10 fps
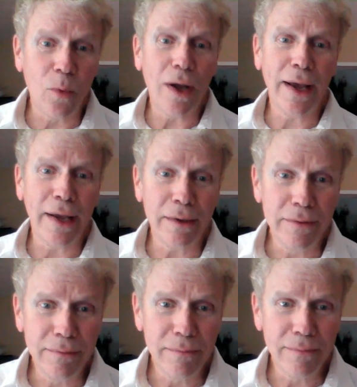wide,
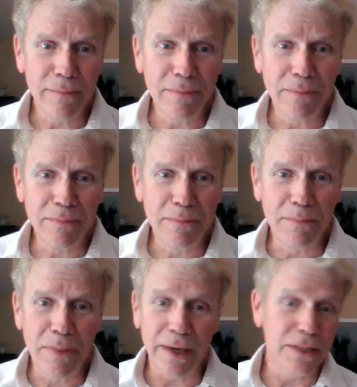
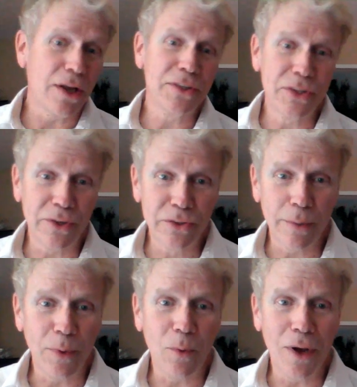but it's also a
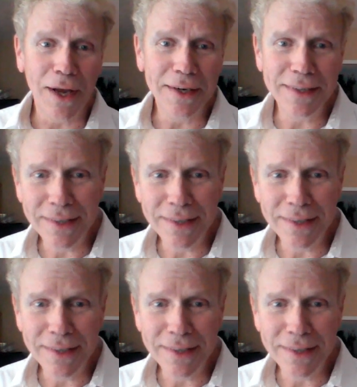triple wide.